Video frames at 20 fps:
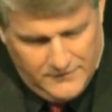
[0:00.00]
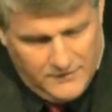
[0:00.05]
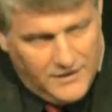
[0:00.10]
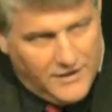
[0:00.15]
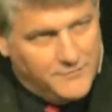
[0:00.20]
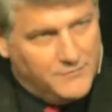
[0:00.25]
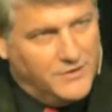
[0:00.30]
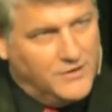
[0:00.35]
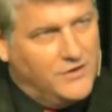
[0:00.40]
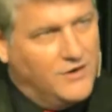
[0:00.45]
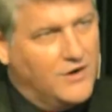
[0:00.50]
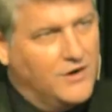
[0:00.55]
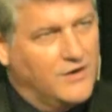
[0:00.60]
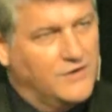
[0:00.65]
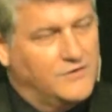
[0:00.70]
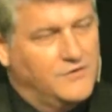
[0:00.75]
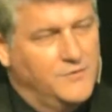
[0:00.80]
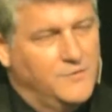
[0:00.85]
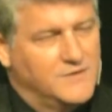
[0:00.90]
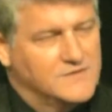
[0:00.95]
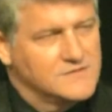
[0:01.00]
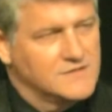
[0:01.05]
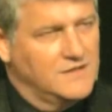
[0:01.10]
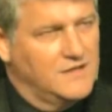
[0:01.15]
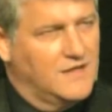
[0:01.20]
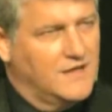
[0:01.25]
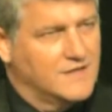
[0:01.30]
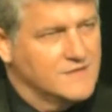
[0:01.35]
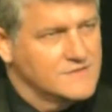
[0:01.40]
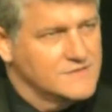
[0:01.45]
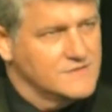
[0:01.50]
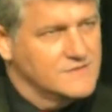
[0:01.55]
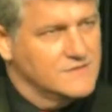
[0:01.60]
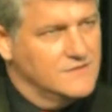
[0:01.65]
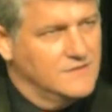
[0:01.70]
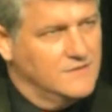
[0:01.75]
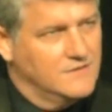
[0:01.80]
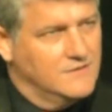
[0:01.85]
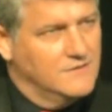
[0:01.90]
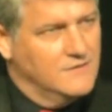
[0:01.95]
in regard to its lust.
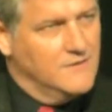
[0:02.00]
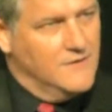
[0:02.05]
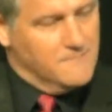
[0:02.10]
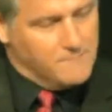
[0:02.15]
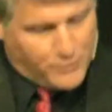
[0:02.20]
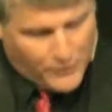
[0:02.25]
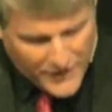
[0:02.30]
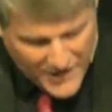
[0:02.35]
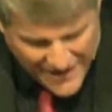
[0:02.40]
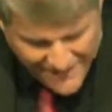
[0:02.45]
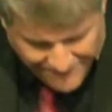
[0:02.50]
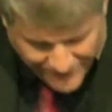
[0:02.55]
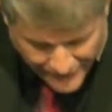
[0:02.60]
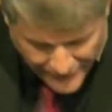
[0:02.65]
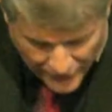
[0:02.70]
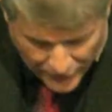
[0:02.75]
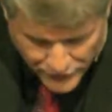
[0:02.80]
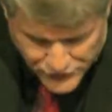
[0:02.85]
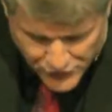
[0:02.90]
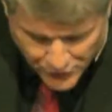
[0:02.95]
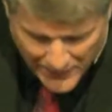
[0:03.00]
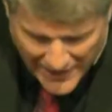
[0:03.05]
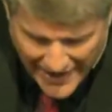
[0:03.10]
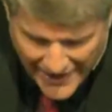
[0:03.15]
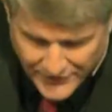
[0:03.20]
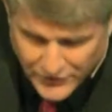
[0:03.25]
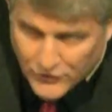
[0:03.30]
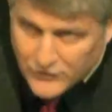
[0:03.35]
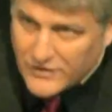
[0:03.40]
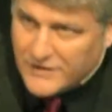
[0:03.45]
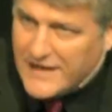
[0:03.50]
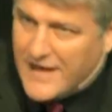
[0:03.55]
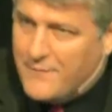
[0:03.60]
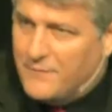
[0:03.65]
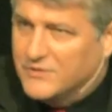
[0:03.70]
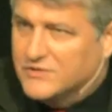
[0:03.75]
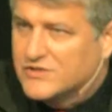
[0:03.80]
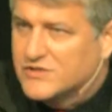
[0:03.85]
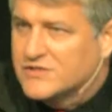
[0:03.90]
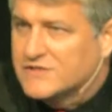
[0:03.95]
Pray for those around you that they
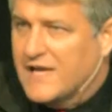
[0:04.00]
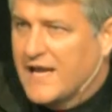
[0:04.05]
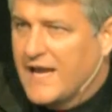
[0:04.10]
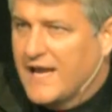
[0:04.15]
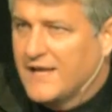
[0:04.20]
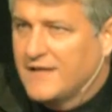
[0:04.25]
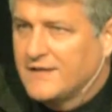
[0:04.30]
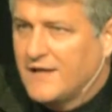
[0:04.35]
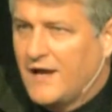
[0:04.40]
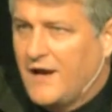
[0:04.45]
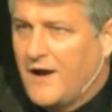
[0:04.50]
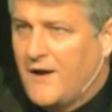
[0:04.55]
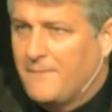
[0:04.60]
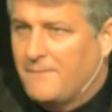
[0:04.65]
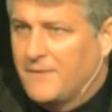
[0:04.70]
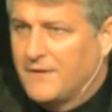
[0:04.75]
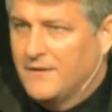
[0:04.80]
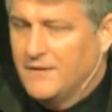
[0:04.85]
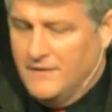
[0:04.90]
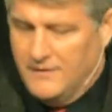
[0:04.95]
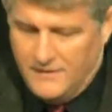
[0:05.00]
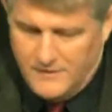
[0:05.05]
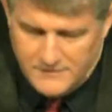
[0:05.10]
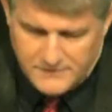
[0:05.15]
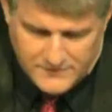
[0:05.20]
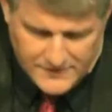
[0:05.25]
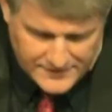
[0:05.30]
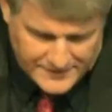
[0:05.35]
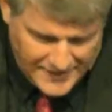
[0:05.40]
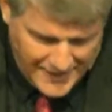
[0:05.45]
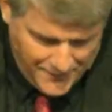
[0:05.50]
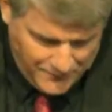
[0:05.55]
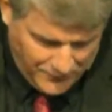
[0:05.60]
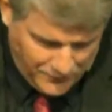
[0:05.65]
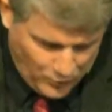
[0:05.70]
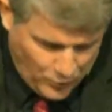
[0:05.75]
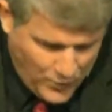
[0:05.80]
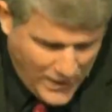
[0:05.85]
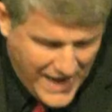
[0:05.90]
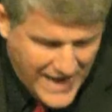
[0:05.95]
would stand up, that they
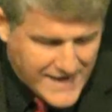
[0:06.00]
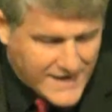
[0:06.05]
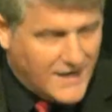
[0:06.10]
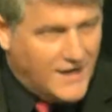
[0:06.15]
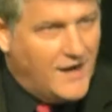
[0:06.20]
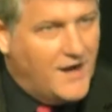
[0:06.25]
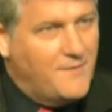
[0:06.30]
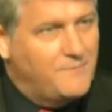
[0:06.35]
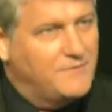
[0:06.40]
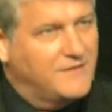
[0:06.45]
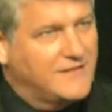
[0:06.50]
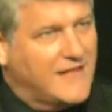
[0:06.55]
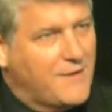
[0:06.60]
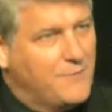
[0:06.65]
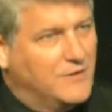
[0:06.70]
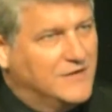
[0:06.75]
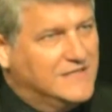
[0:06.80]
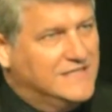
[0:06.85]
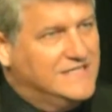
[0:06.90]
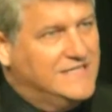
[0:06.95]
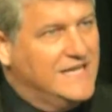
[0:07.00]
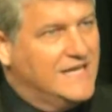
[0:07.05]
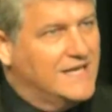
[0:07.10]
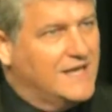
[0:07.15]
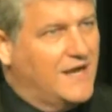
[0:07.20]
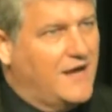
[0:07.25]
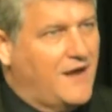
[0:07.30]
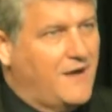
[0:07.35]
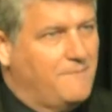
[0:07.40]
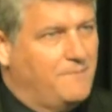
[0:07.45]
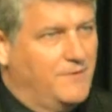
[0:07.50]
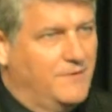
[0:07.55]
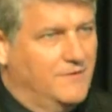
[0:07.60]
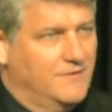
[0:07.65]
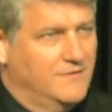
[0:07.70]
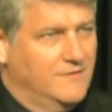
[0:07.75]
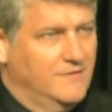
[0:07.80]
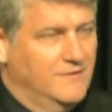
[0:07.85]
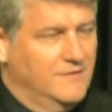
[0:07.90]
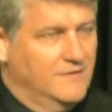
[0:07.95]
would wake up, that they would get up,
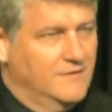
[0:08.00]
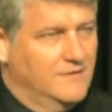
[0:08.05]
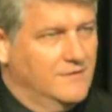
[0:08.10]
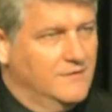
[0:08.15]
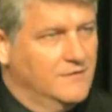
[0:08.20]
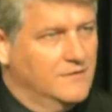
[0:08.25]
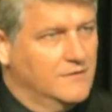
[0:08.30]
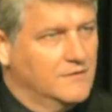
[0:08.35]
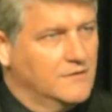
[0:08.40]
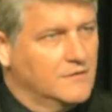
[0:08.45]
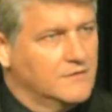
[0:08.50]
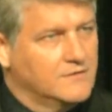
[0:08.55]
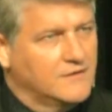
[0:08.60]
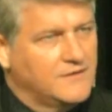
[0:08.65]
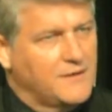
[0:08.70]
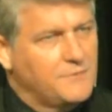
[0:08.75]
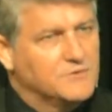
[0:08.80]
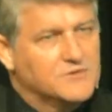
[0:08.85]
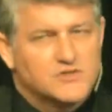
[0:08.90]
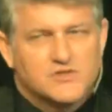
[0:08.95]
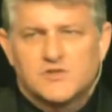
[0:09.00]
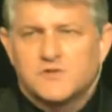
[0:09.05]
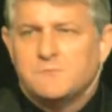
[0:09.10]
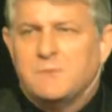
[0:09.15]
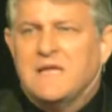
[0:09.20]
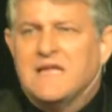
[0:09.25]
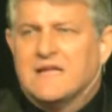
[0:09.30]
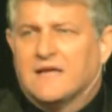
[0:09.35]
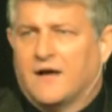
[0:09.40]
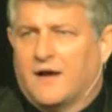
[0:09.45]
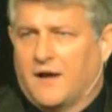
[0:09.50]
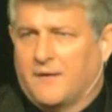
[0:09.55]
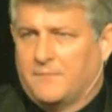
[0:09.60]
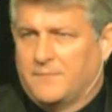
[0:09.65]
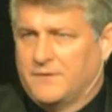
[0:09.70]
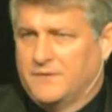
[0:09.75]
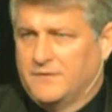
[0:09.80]
that they would speak up.